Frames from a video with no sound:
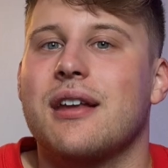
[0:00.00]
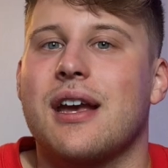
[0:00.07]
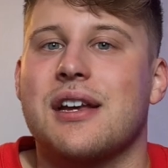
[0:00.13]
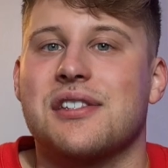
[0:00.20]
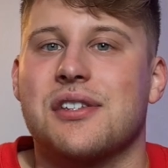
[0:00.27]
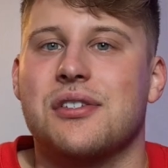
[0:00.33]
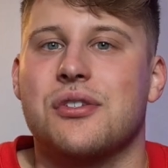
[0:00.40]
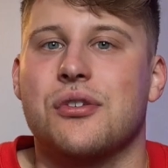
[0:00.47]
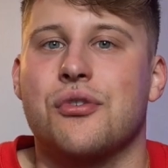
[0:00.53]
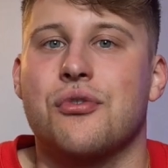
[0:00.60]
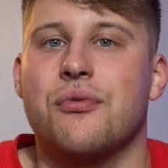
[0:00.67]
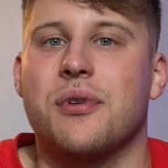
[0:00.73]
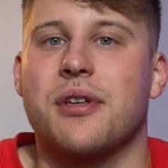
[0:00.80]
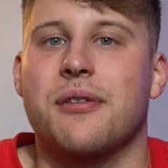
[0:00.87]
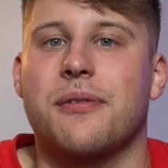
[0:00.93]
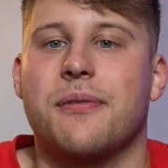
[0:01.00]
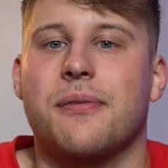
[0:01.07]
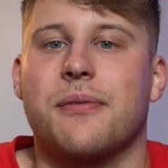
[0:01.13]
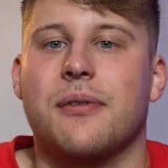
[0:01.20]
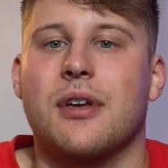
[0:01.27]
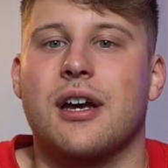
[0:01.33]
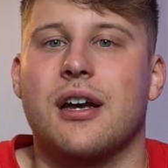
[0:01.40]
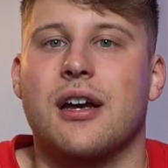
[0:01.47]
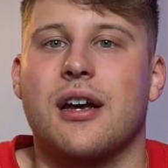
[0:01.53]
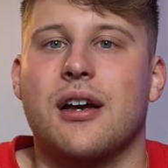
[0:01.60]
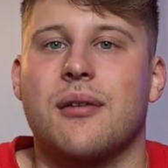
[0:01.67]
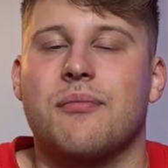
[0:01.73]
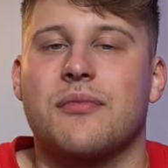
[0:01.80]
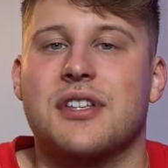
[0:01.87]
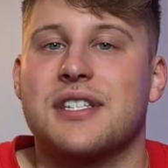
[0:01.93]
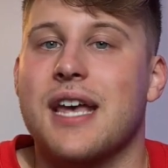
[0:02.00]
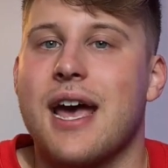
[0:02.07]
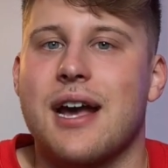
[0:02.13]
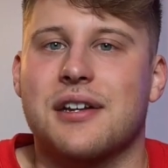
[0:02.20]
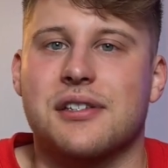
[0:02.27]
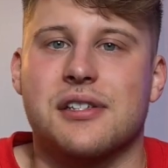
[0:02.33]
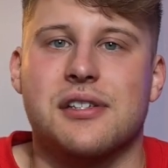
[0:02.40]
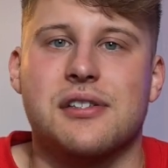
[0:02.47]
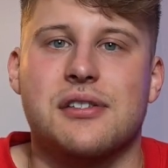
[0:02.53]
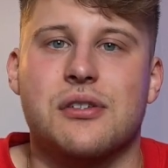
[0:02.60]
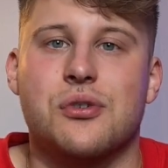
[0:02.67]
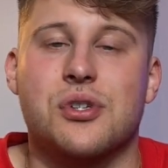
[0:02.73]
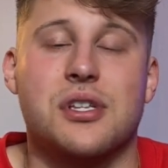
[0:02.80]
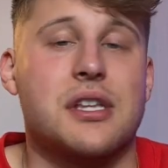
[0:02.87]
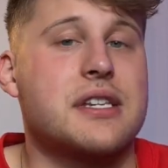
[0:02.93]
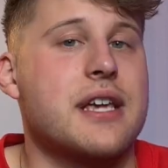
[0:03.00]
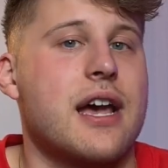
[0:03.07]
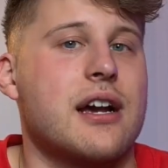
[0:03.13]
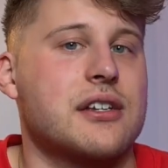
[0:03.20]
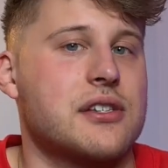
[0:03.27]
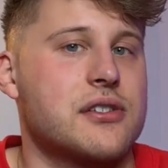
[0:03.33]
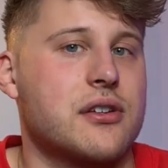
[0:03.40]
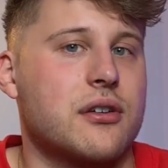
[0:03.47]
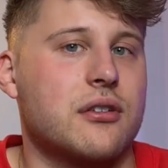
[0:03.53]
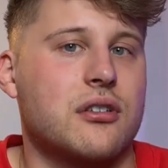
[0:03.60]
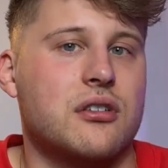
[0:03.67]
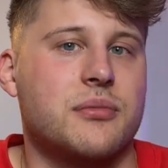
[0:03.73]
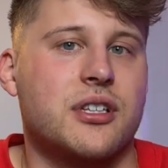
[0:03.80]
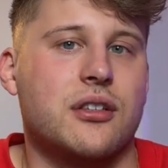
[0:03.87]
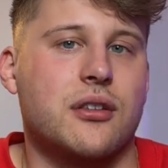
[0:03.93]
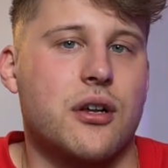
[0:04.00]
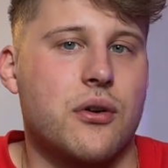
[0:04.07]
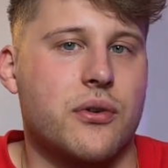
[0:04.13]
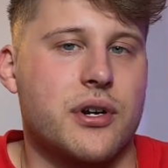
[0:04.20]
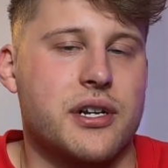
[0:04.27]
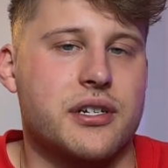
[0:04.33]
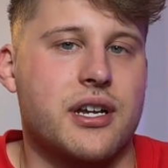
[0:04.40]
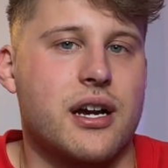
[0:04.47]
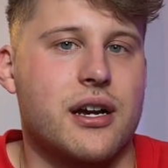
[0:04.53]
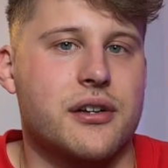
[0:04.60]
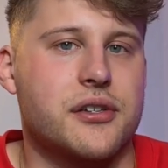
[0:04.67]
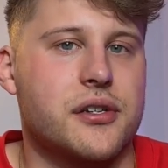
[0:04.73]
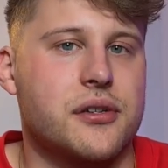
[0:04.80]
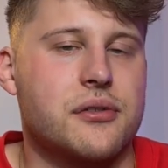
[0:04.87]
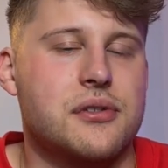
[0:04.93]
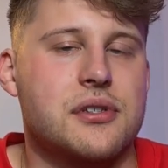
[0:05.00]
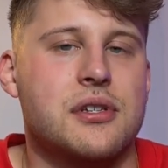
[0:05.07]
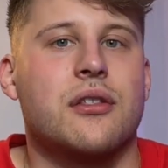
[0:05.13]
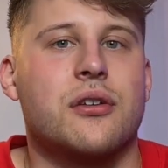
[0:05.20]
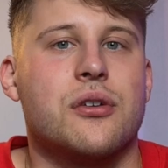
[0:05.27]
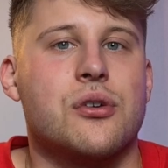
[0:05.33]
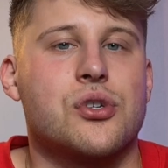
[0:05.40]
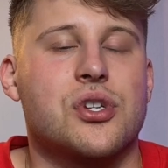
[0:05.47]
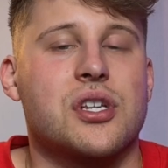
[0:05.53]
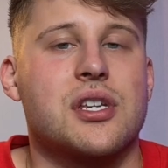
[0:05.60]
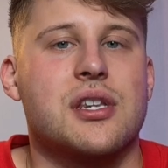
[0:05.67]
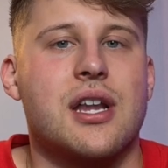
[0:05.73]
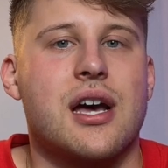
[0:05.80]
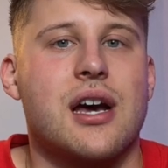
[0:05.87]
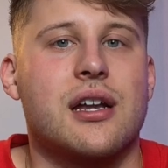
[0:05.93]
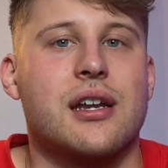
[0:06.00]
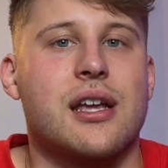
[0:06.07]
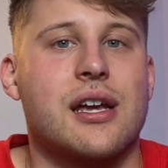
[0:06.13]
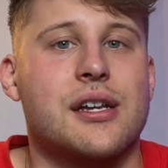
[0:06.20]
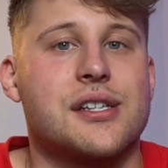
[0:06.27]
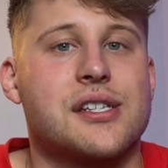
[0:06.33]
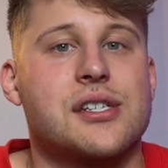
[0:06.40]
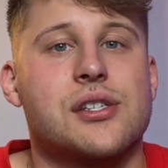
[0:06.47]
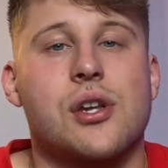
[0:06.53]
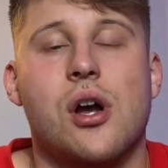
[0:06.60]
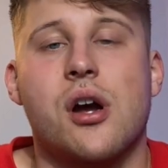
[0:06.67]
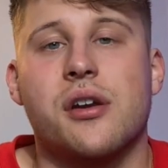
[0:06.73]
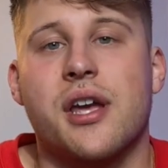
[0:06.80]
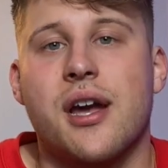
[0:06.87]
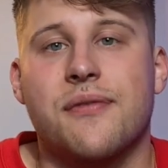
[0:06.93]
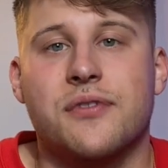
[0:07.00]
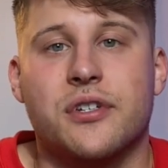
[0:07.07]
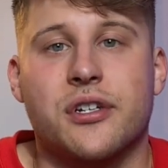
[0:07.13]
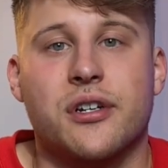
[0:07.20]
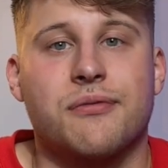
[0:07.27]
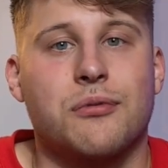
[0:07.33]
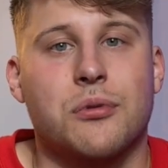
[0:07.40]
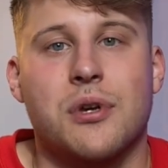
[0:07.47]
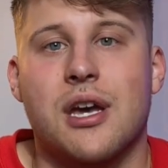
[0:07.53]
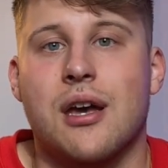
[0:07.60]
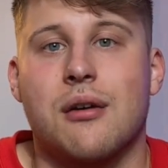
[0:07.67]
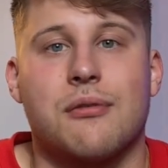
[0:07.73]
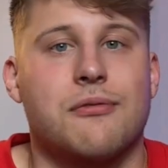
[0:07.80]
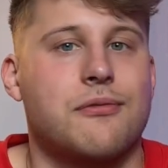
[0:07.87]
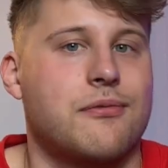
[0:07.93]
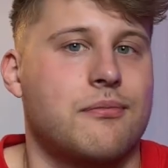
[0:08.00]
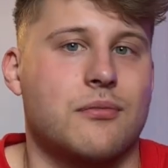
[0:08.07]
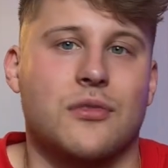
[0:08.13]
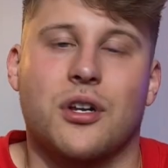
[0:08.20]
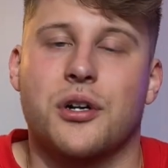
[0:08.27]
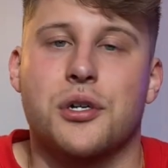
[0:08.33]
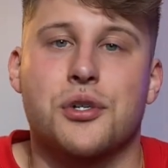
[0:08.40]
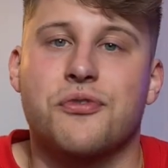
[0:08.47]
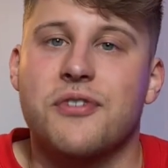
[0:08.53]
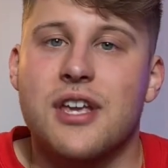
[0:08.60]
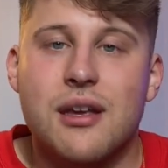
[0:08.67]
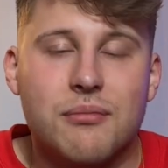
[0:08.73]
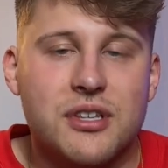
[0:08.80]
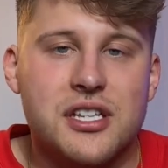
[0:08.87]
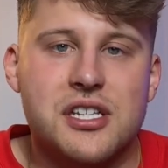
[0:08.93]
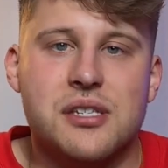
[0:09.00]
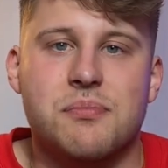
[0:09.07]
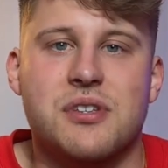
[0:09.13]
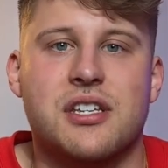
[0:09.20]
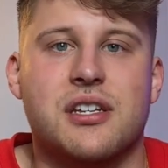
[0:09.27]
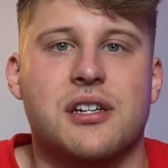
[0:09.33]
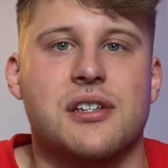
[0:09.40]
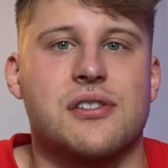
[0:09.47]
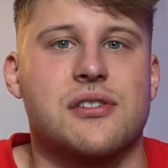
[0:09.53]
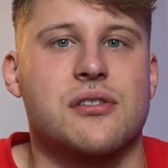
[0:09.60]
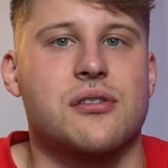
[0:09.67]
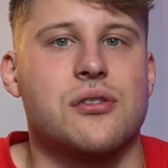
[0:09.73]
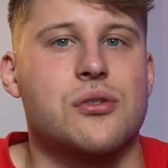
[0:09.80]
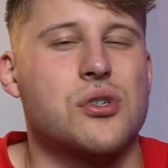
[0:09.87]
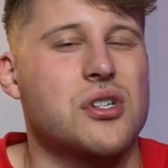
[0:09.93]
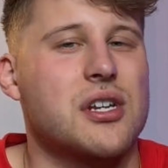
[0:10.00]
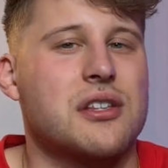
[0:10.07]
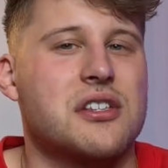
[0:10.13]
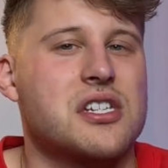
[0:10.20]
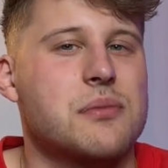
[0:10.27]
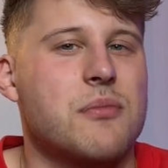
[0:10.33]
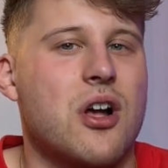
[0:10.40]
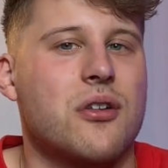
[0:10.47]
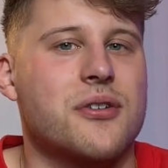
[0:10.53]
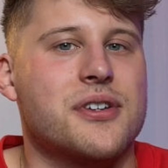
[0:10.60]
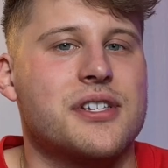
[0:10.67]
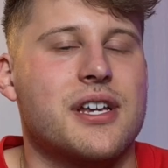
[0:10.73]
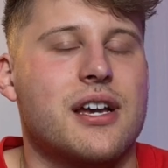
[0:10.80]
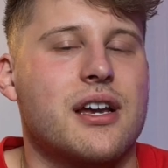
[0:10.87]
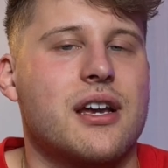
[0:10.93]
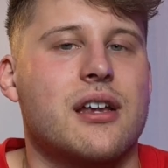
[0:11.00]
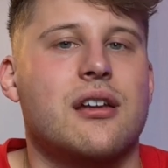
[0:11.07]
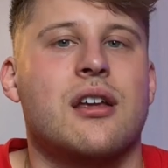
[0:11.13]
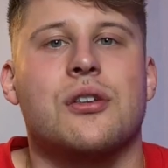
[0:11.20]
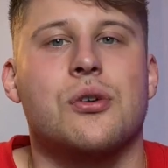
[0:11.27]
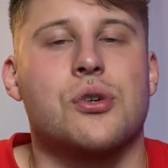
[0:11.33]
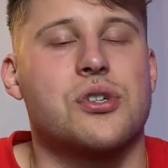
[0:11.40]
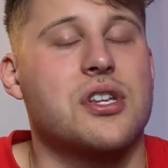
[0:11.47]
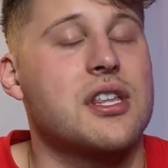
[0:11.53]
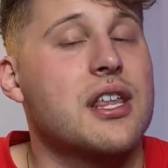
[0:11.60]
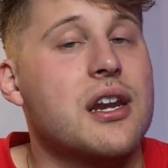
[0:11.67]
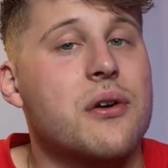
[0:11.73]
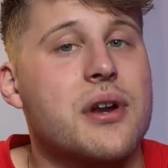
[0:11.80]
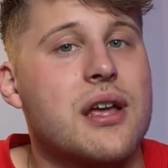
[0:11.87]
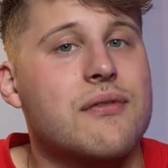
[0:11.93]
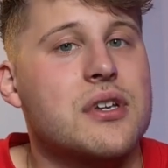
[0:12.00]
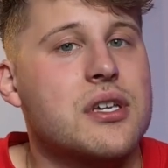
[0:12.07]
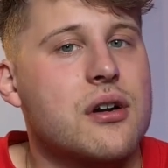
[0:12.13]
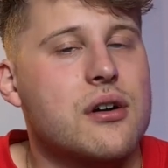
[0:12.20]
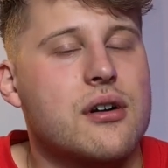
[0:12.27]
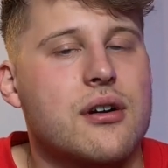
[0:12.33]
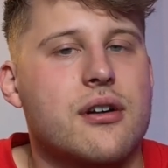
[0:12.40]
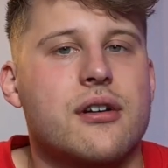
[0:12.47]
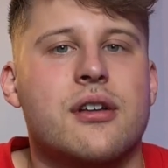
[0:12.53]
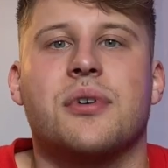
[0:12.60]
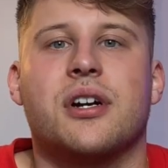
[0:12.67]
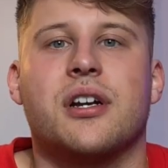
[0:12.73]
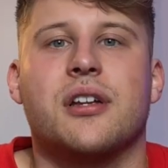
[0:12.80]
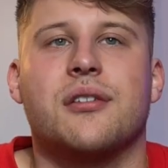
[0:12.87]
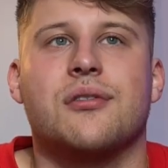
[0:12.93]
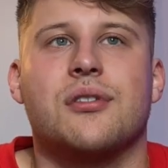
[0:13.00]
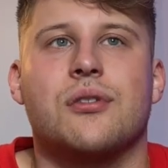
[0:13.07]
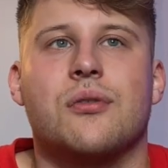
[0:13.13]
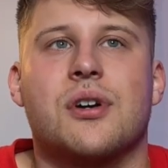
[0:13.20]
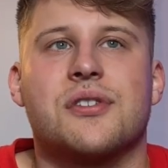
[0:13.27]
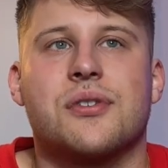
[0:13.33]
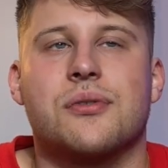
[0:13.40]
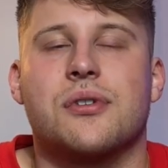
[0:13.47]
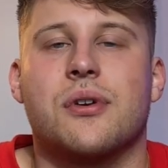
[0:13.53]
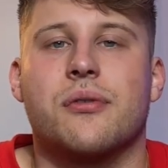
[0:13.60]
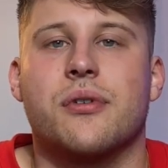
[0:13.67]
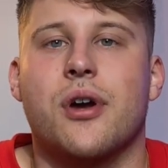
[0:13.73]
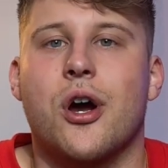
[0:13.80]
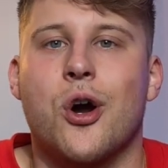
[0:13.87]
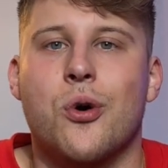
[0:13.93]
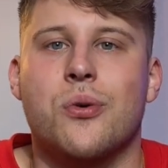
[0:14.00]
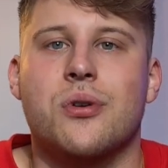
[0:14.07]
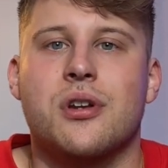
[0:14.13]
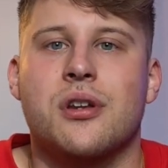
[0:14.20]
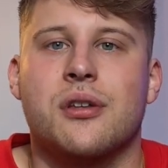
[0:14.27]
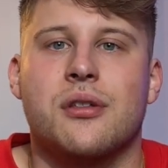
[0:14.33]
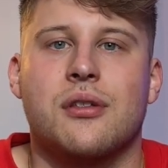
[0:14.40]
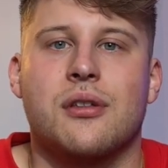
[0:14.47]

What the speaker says: has to do with the taxes. Usually the taxes are a little bit lower on condos. They're usually not as sought after if you have large families because they're usually on the smaller side. Usually they don't have a yard, but you also don't own